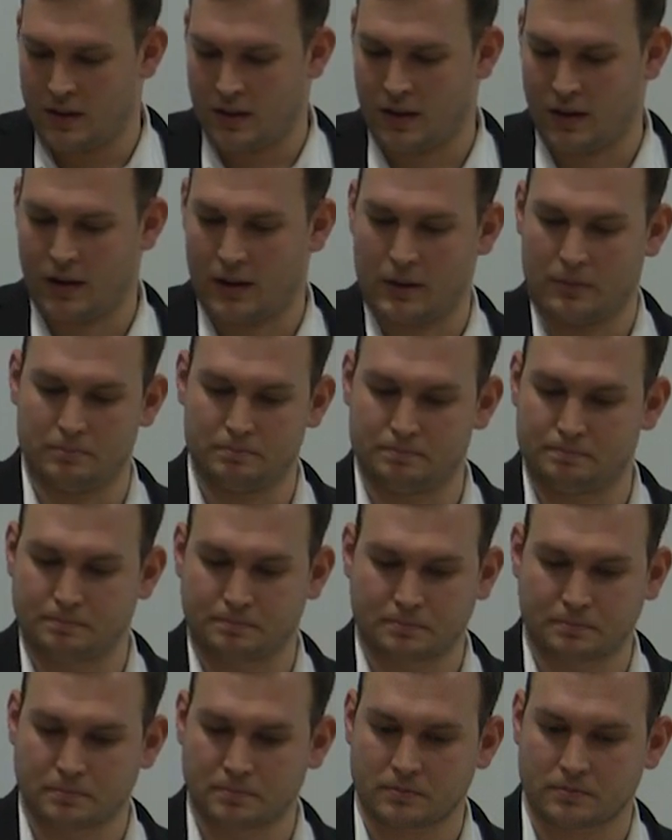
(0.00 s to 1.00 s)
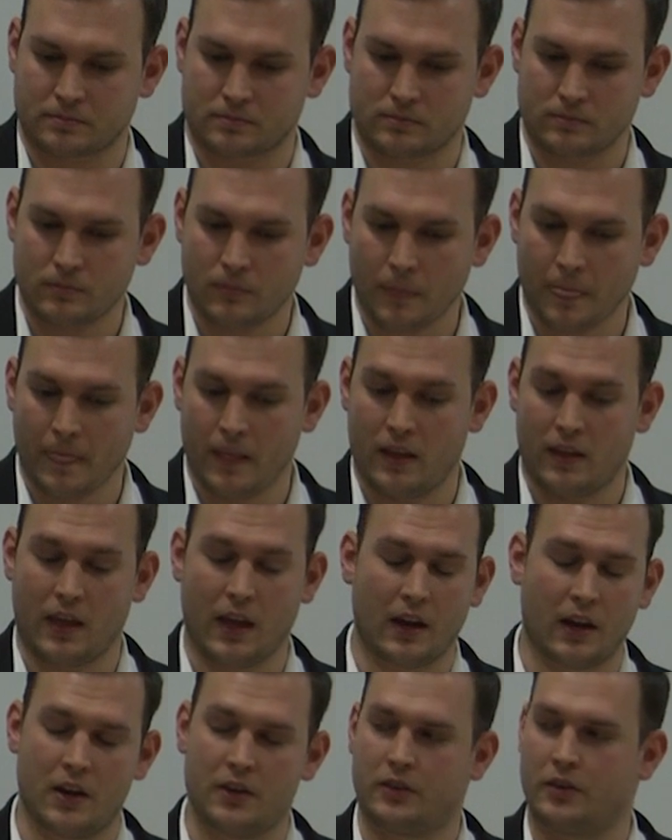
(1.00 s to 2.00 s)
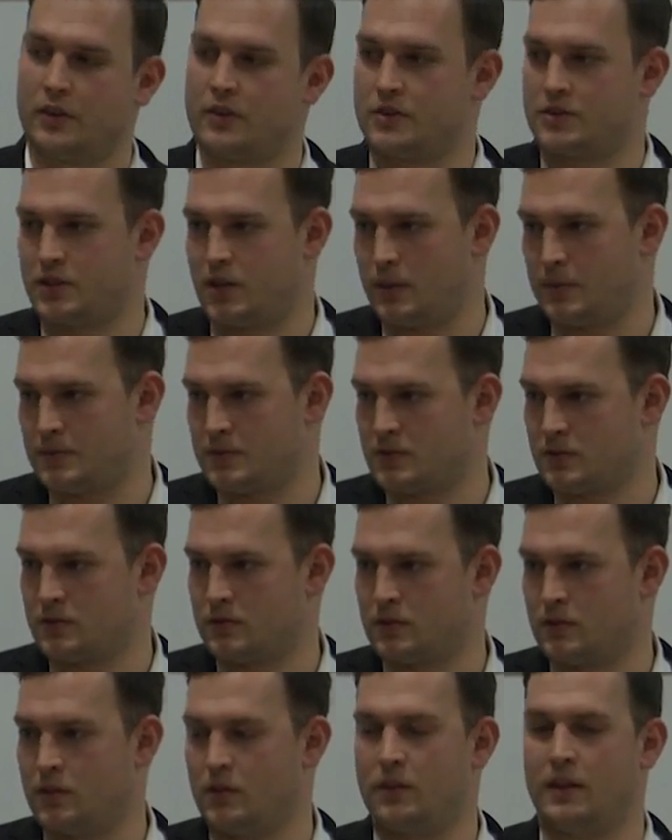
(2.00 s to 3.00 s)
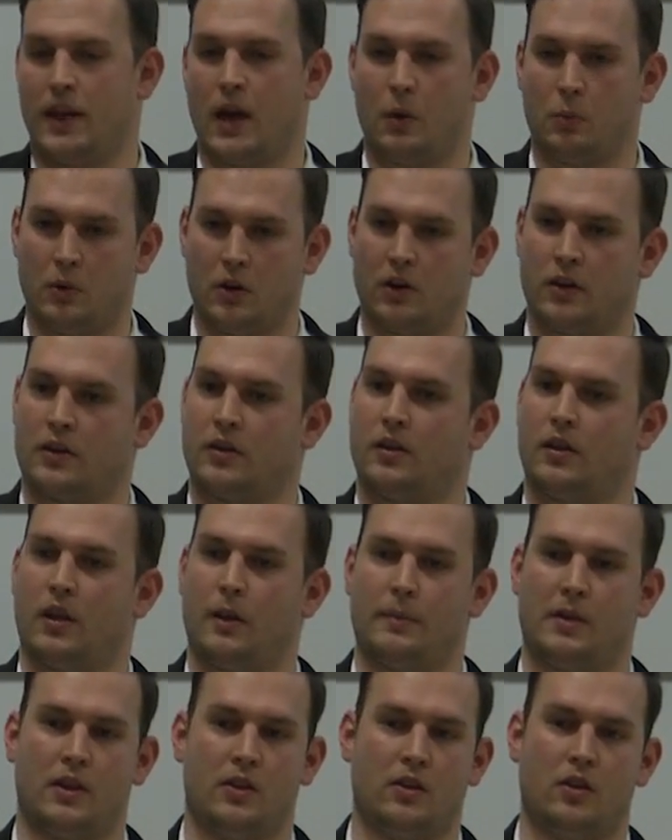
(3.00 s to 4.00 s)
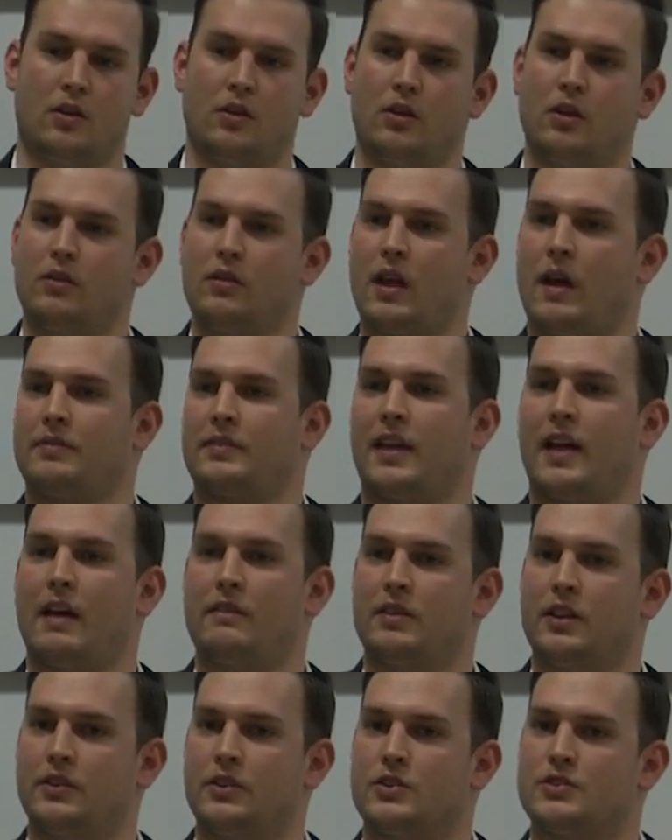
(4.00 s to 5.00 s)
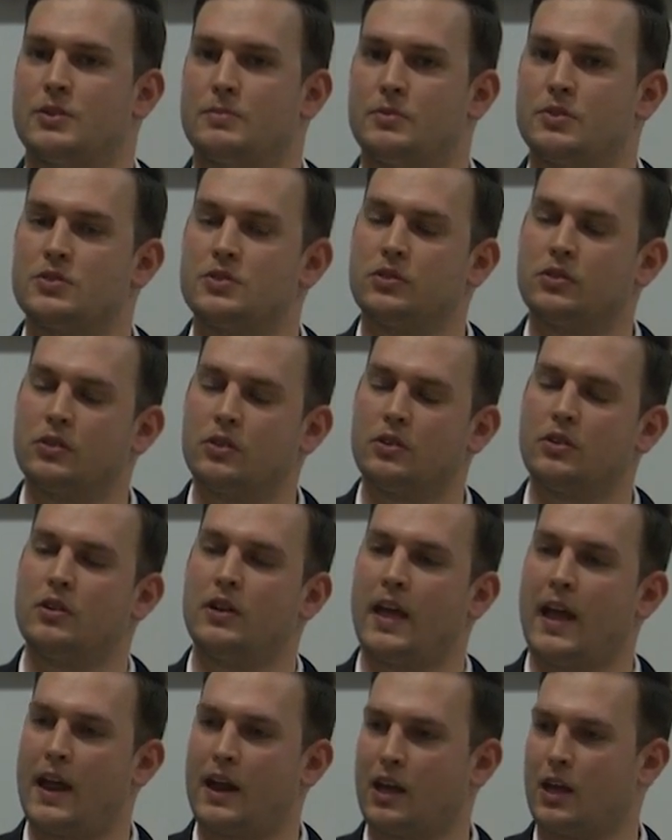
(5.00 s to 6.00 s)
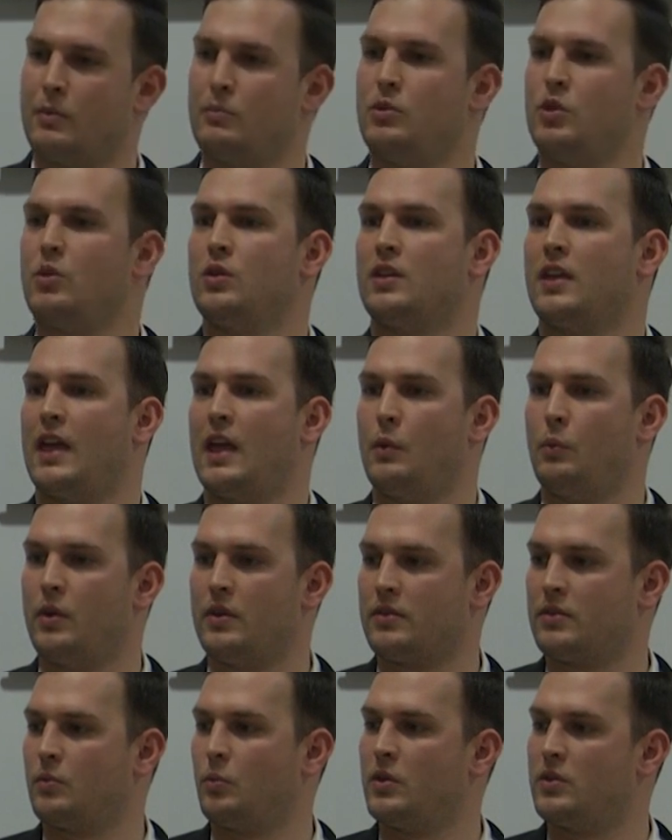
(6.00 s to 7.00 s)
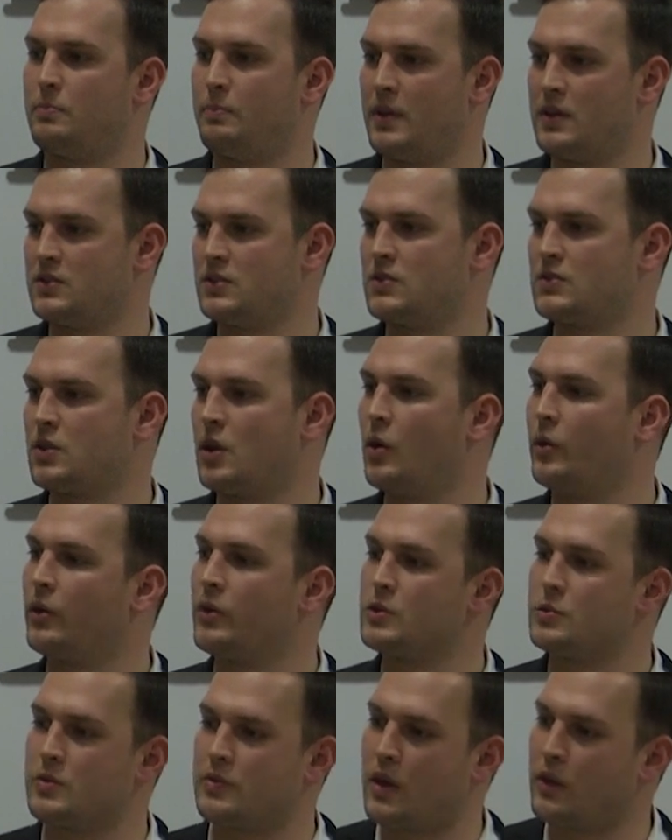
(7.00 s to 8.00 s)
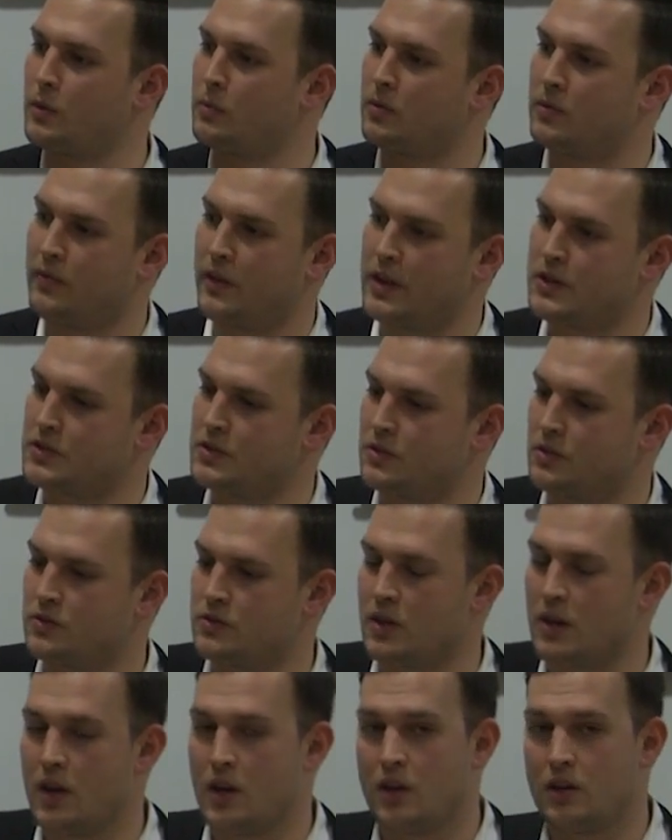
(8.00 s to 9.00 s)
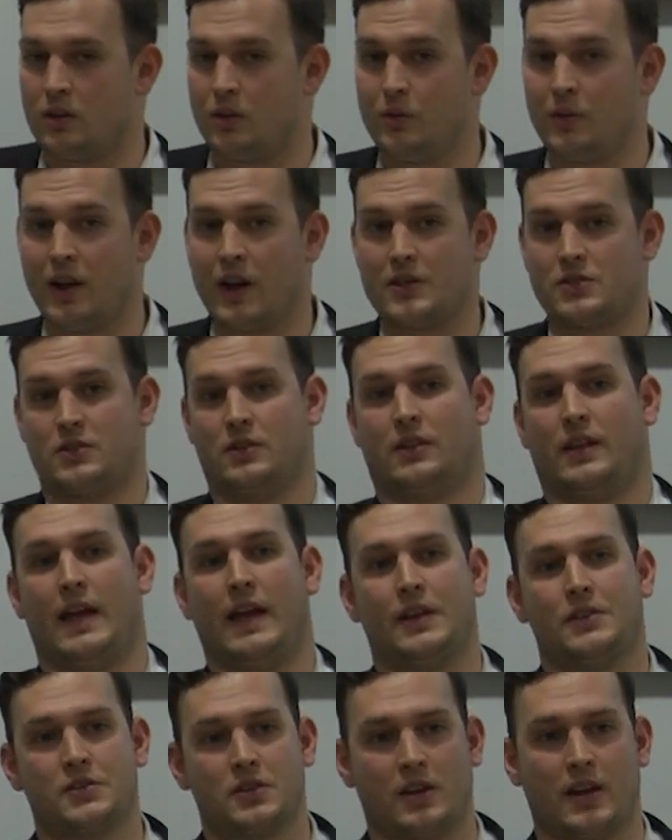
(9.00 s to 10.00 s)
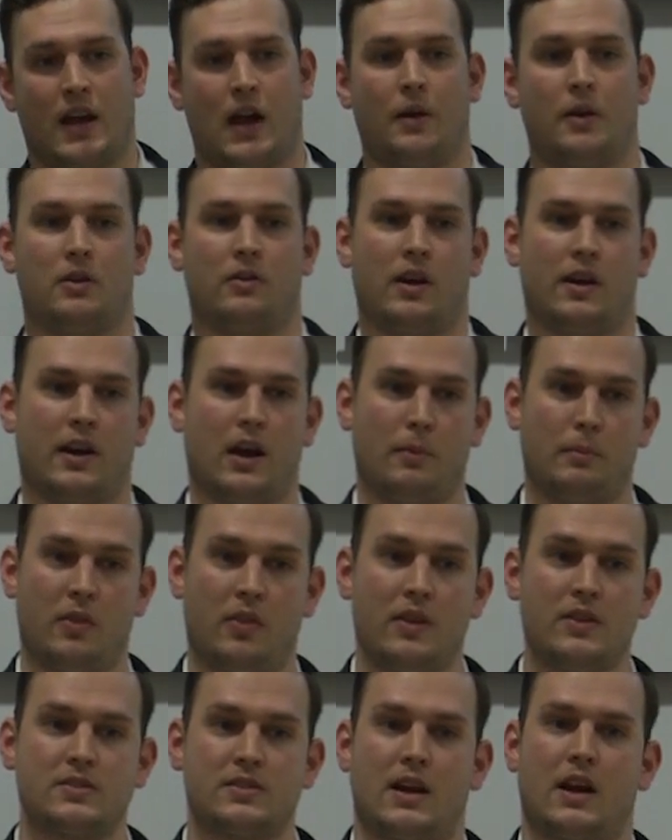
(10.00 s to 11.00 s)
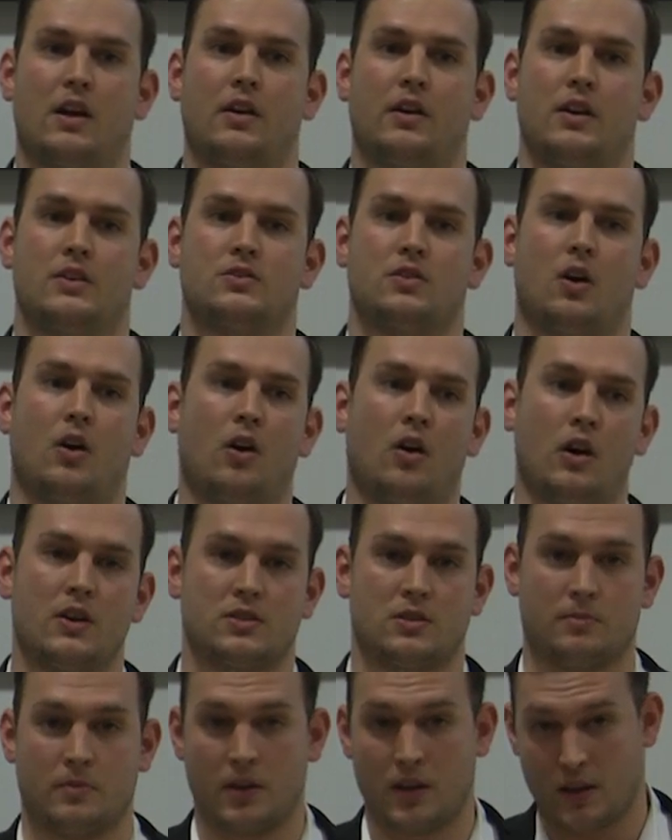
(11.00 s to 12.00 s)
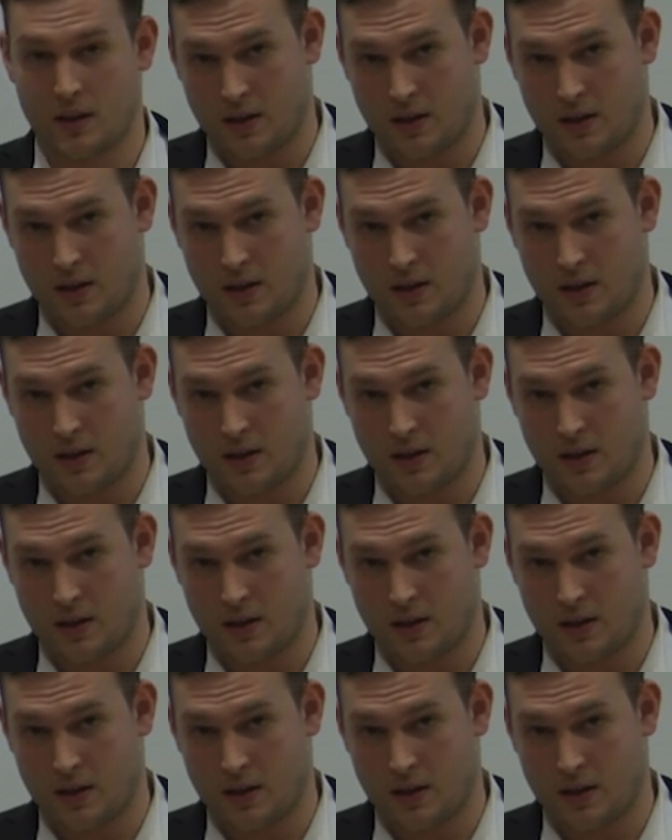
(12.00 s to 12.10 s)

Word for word: Um, get internships, network. I mean, you, you don't even have to have an internship. Just learn how to communicate with, with business owners, with other professionals. You guys are in Lancaster County right now. I mean, this area is awesome.